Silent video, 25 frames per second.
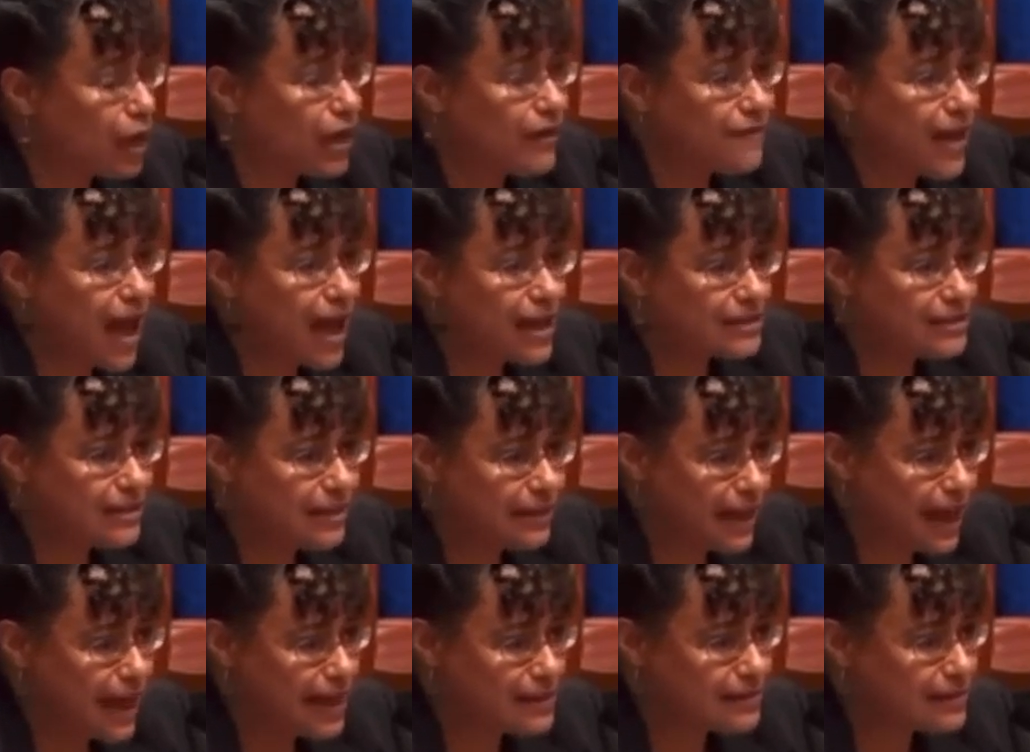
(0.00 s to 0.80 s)
vaccine
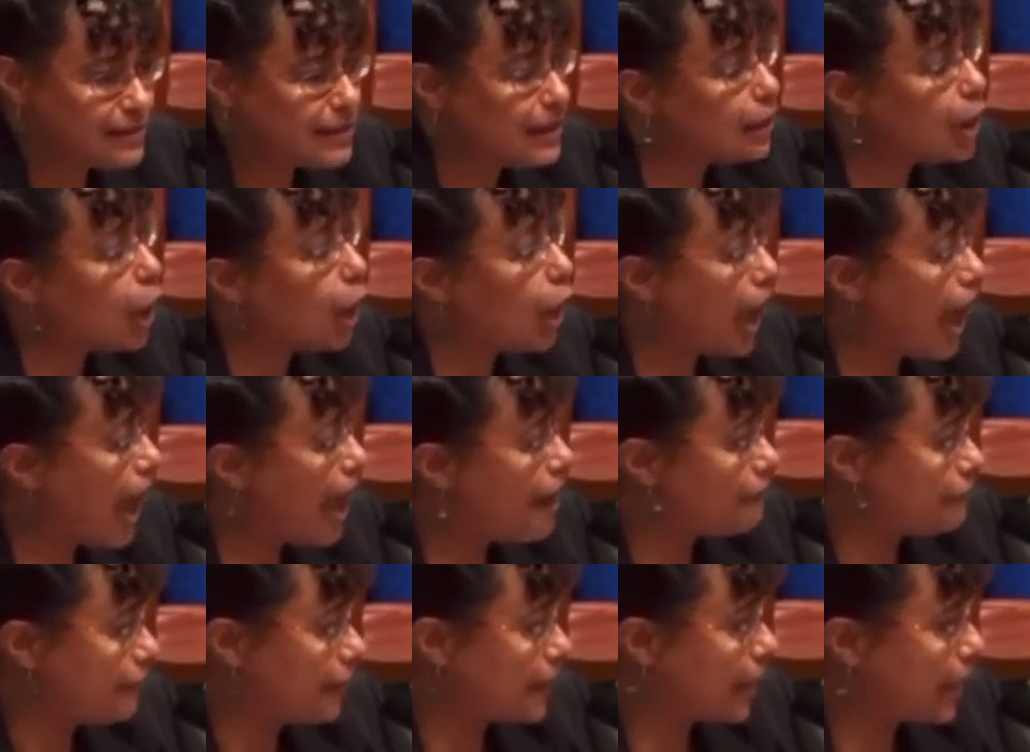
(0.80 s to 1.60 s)
hesitant are
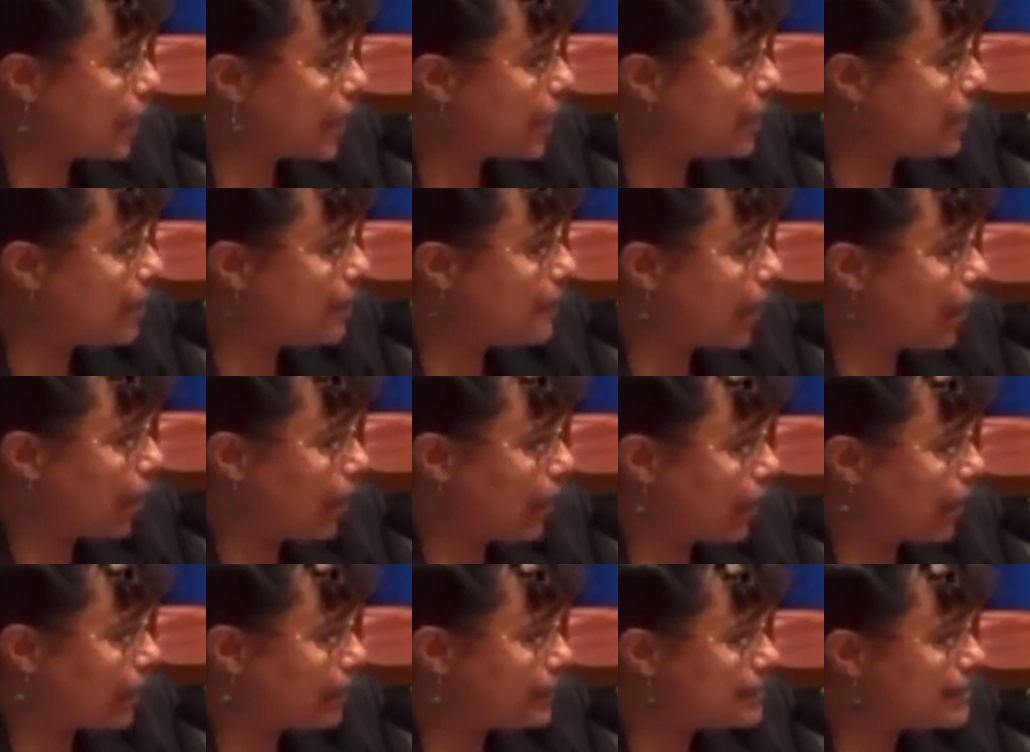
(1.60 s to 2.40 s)
African
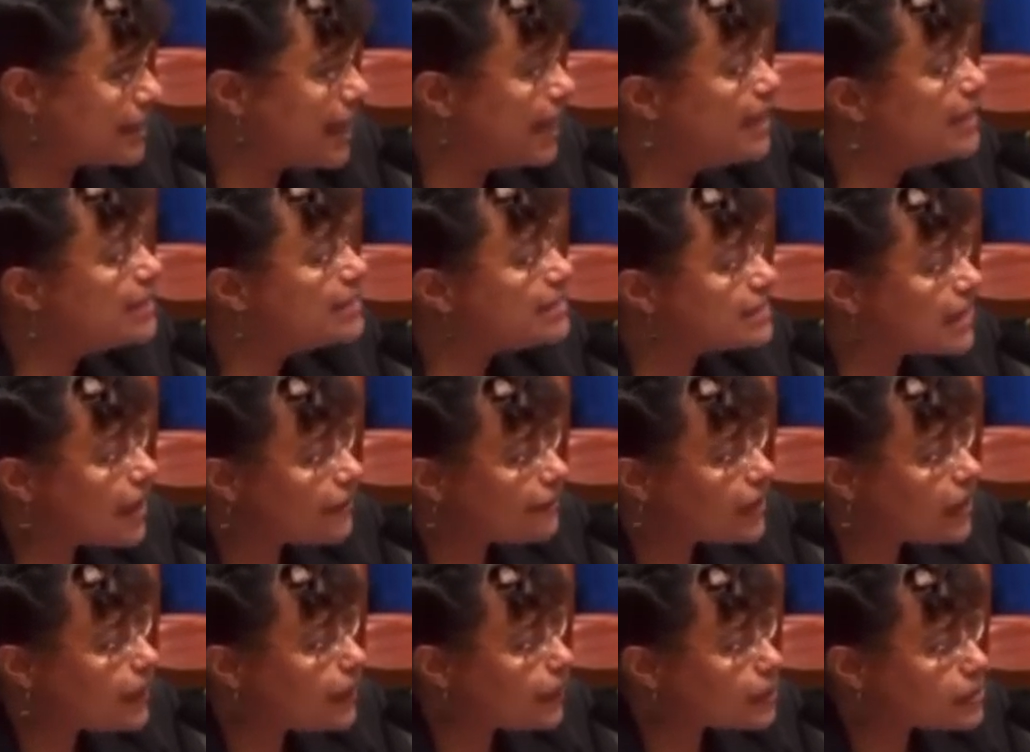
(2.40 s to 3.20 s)
Americans.
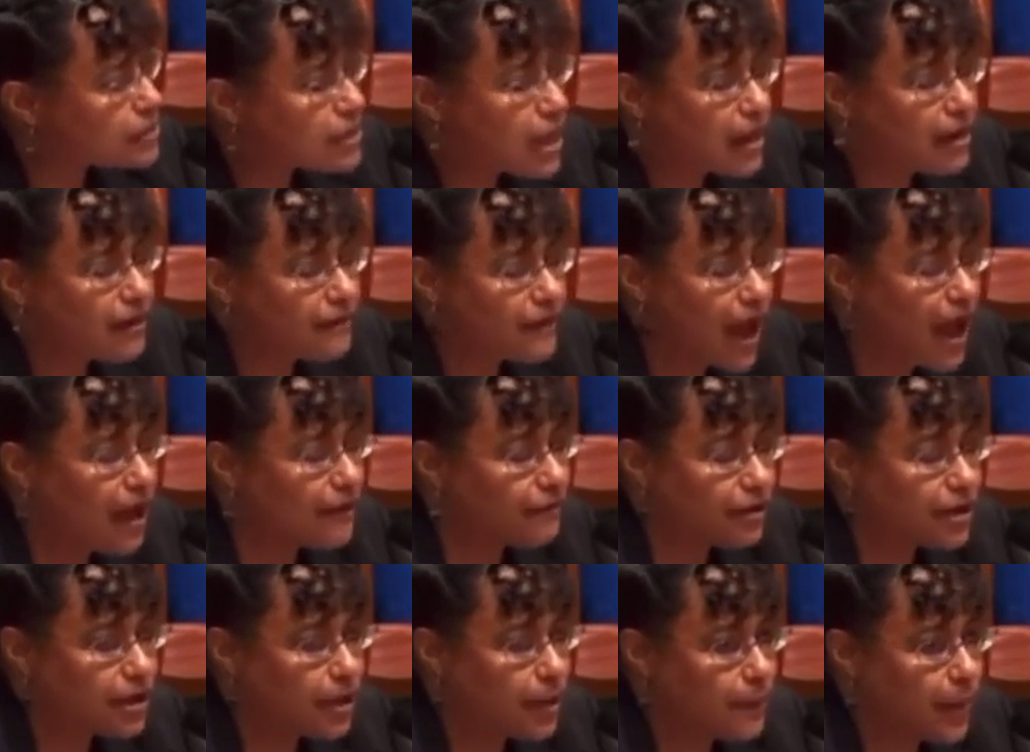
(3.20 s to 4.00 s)
70% of
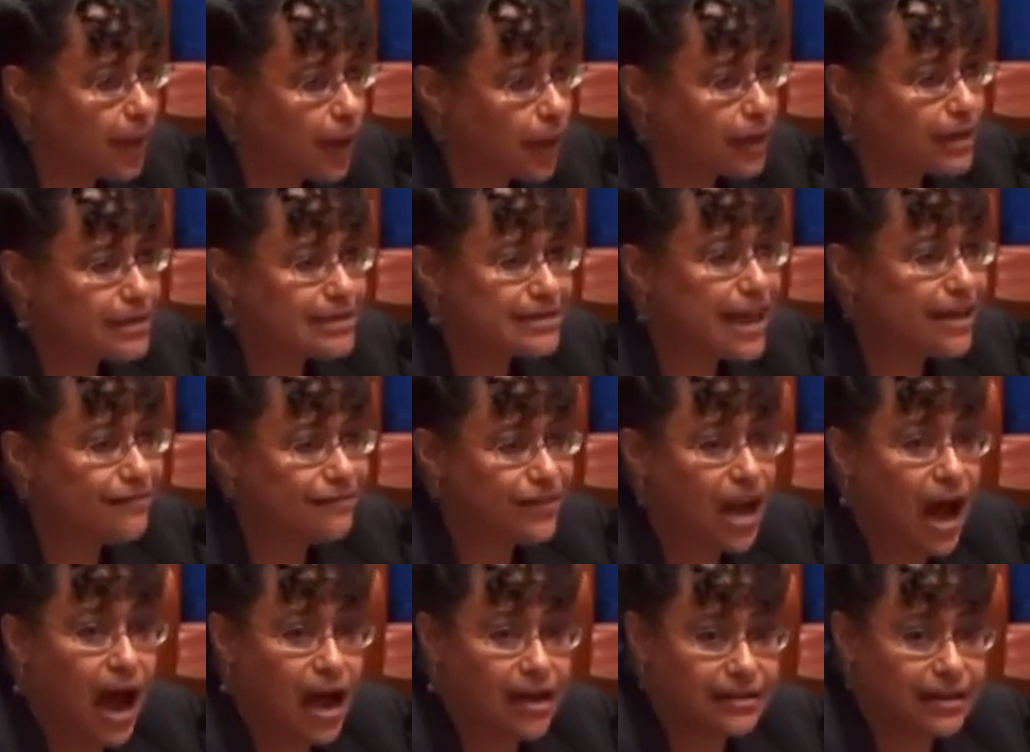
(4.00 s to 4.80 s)
African Americans have
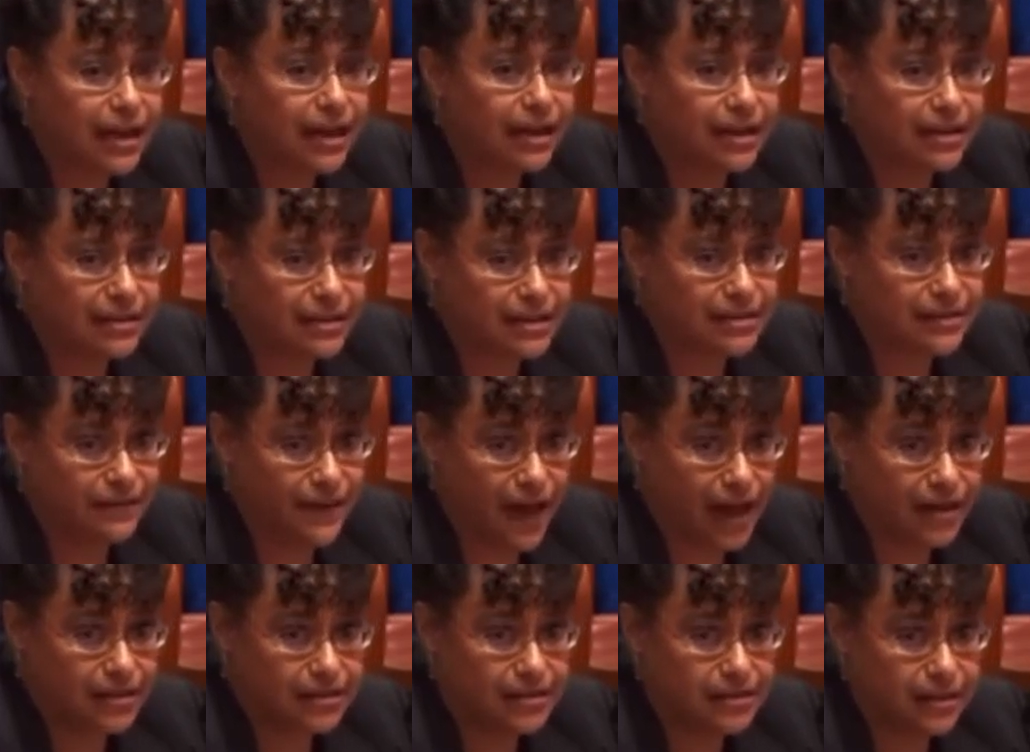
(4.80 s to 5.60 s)
not taken this
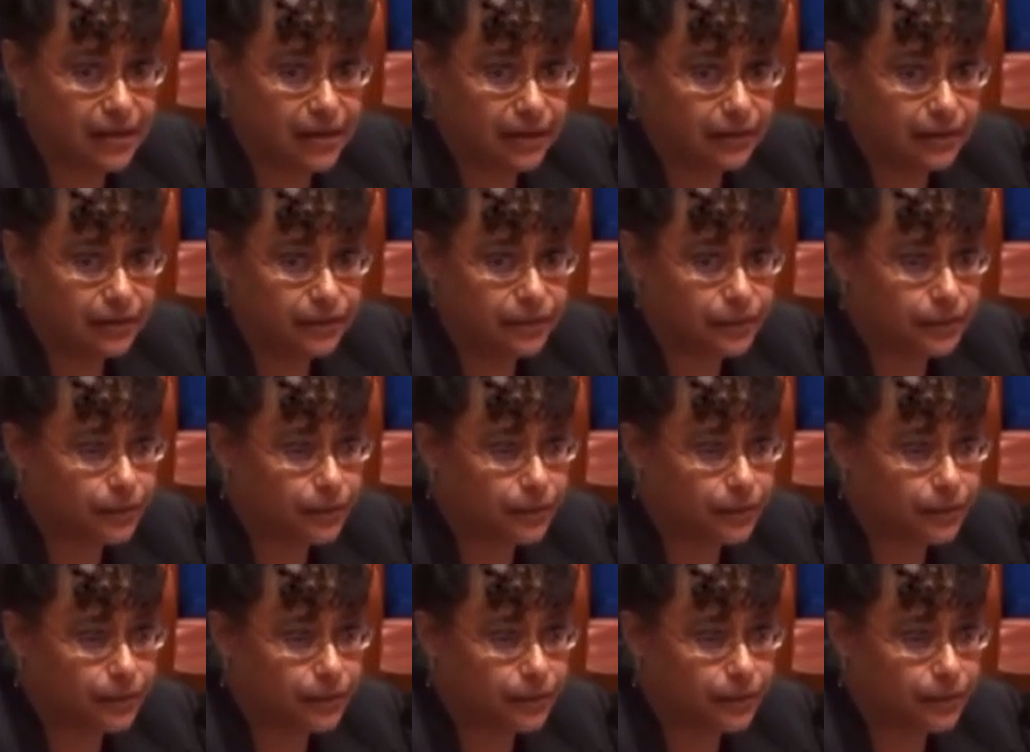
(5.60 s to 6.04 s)
vaccine.